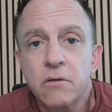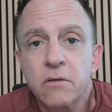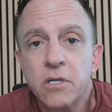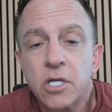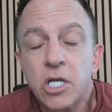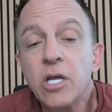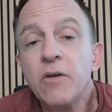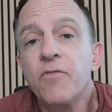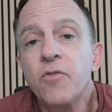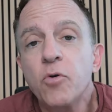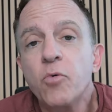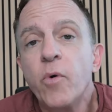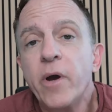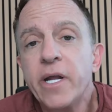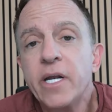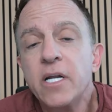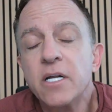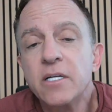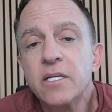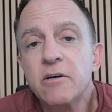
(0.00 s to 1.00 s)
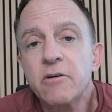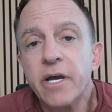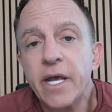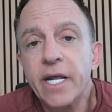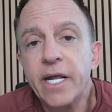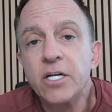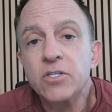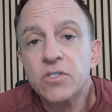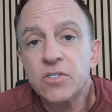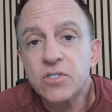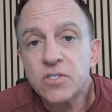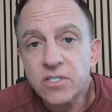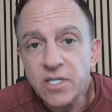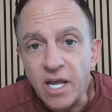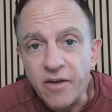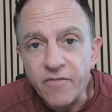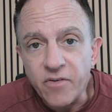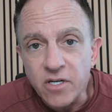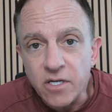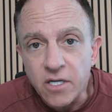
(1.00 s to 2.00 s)
if you wait until age
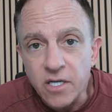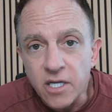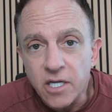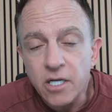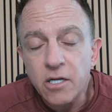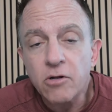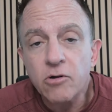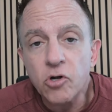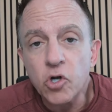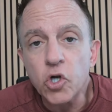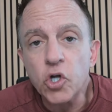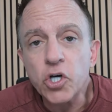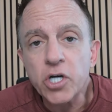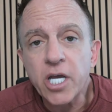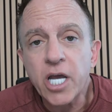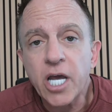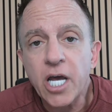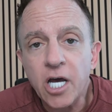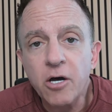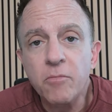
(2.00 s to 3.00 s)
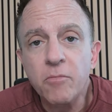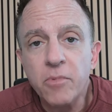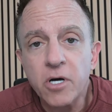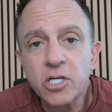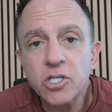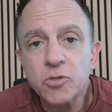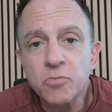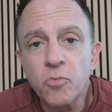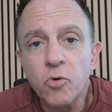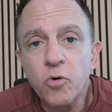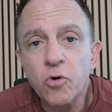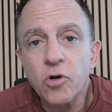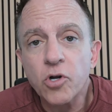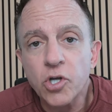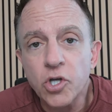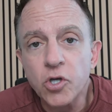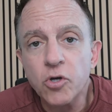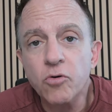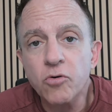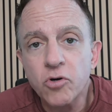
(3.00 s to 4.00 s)
70, look how much more
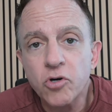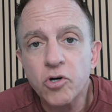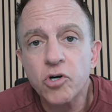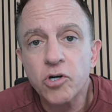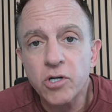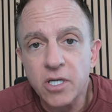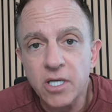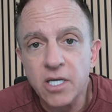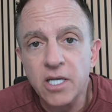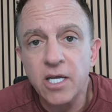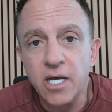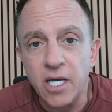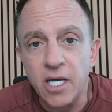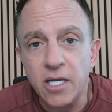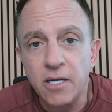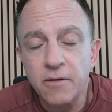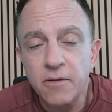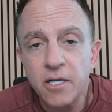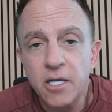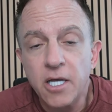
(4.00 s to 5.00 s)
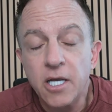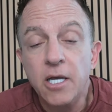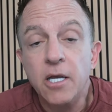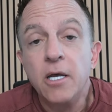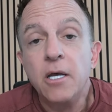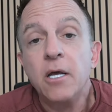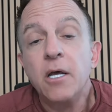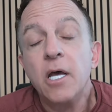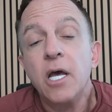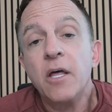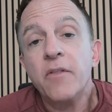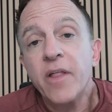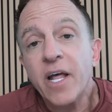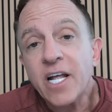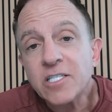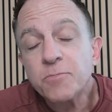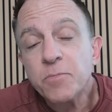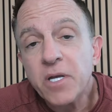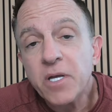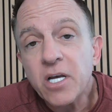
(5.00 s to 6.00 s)
you could get. And
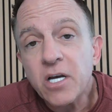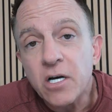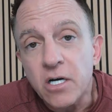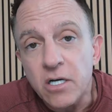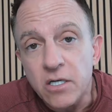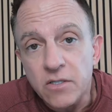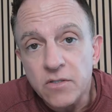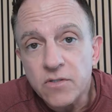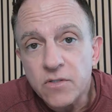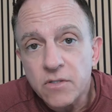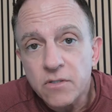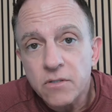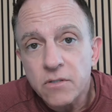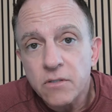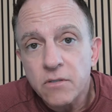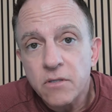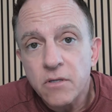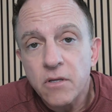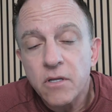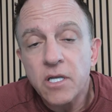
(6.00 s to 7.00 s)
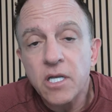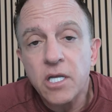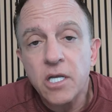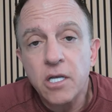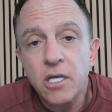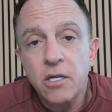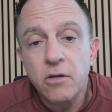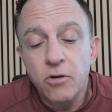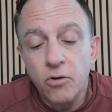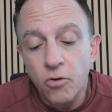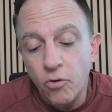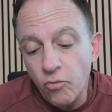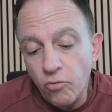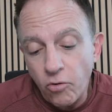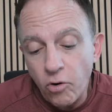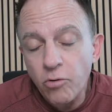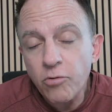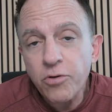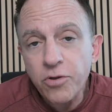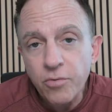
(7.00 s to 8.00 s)
that's because the
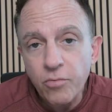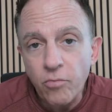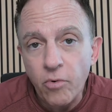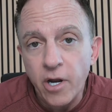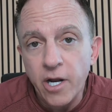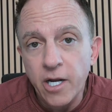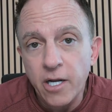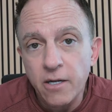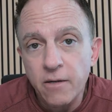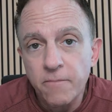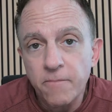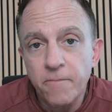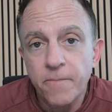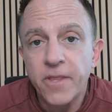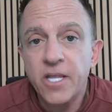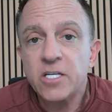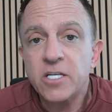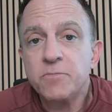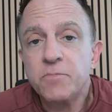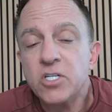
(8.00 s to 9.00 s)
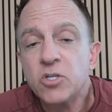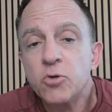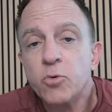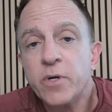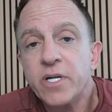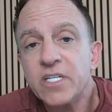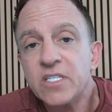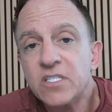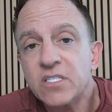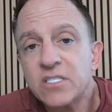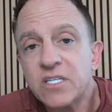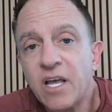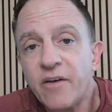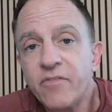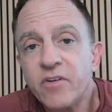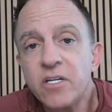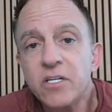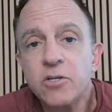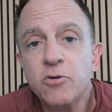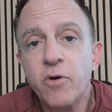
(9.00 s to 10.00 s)
growth rate is between
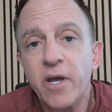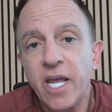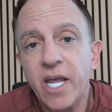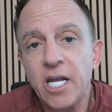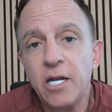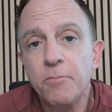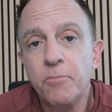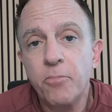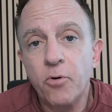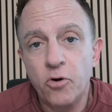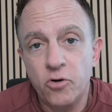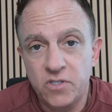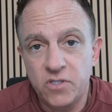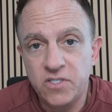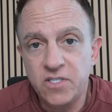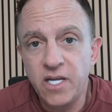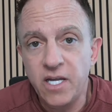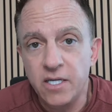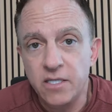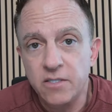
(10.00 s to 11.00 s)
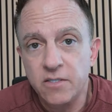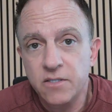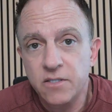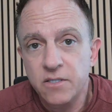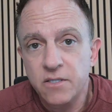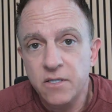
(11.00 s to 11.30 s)
7 to 8%